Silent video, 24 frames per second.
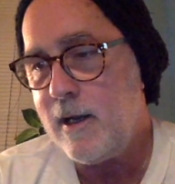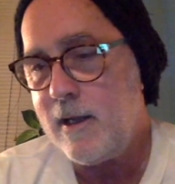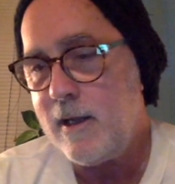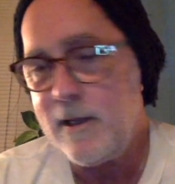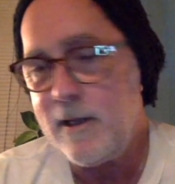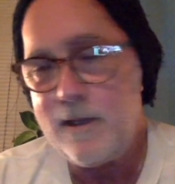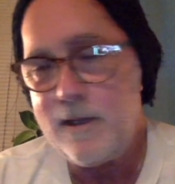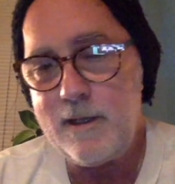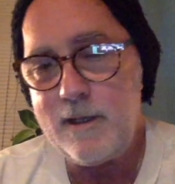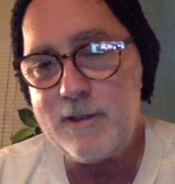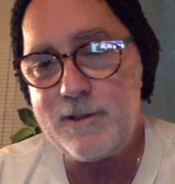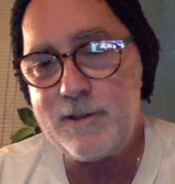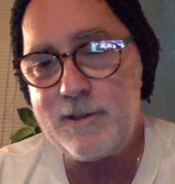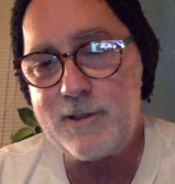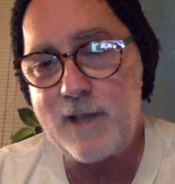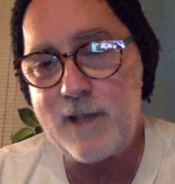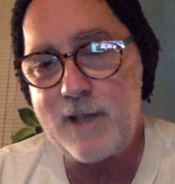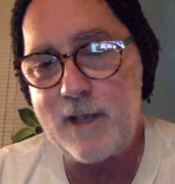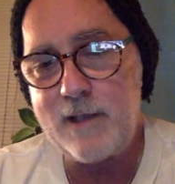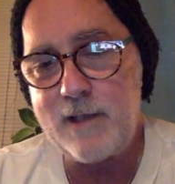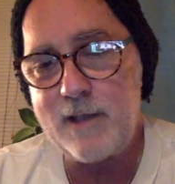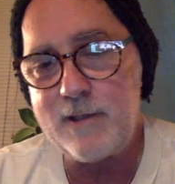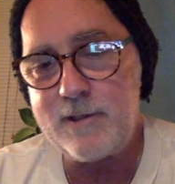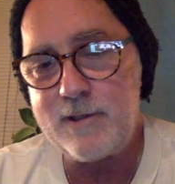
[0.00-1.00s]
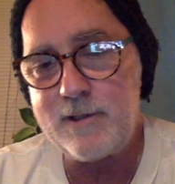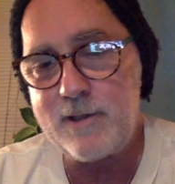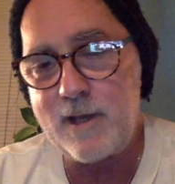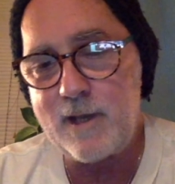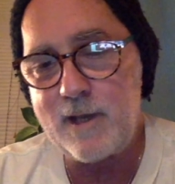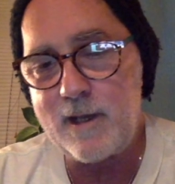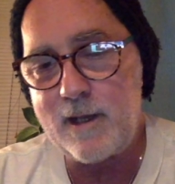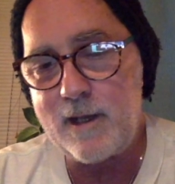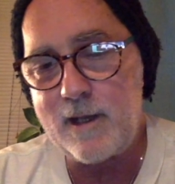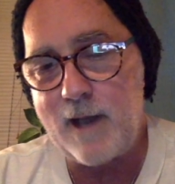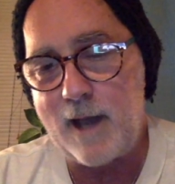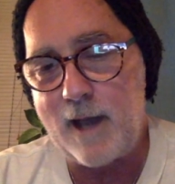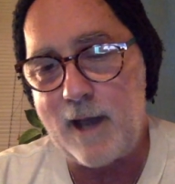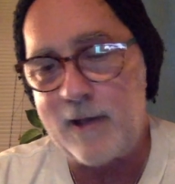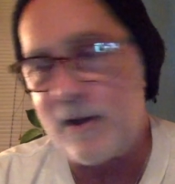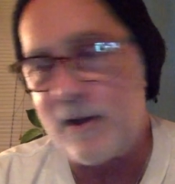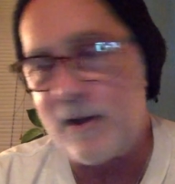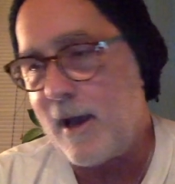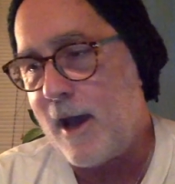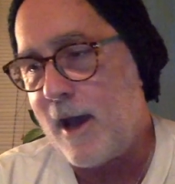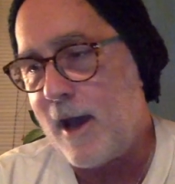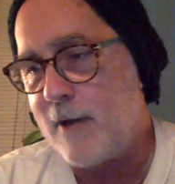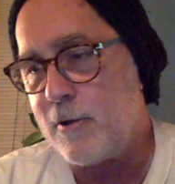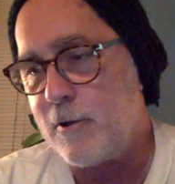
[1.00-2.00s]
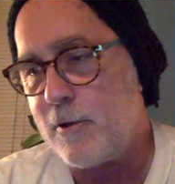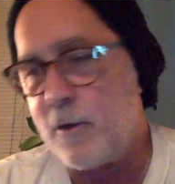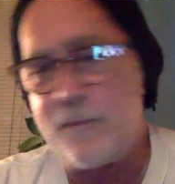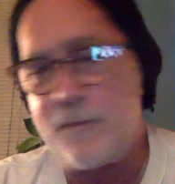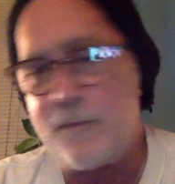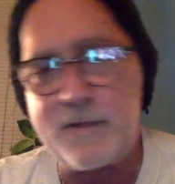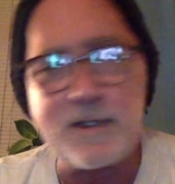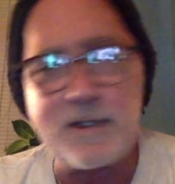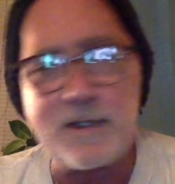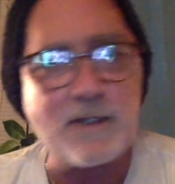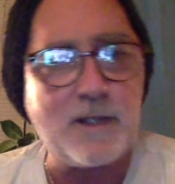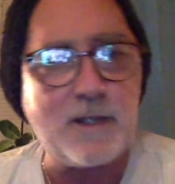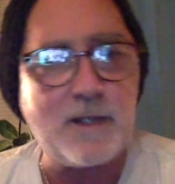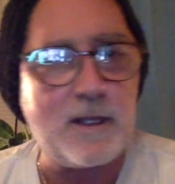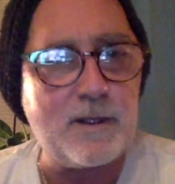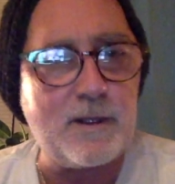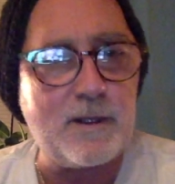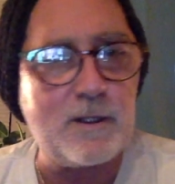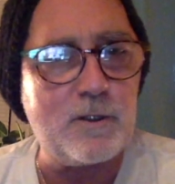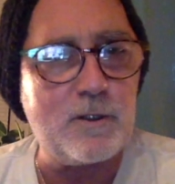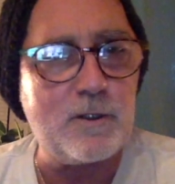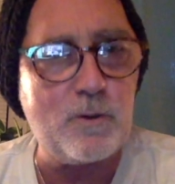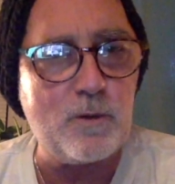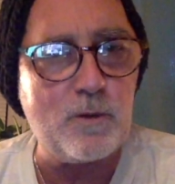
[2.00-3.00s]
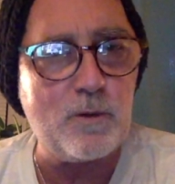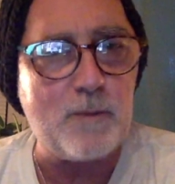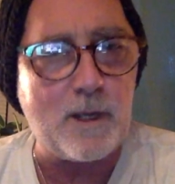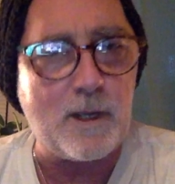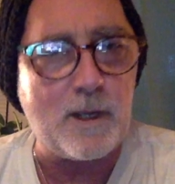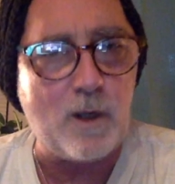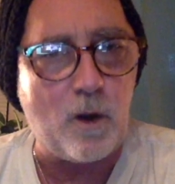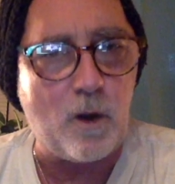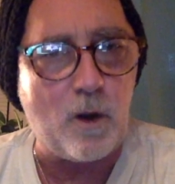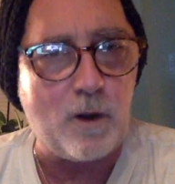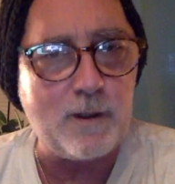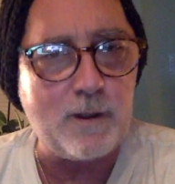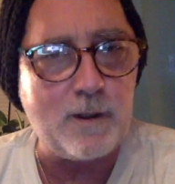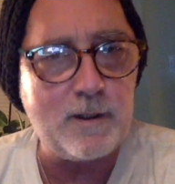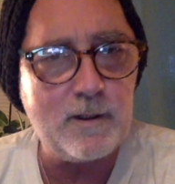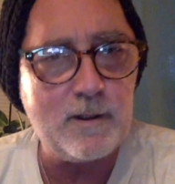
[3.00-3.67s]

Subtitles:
It says that I don't know if this has anything to do with my heart.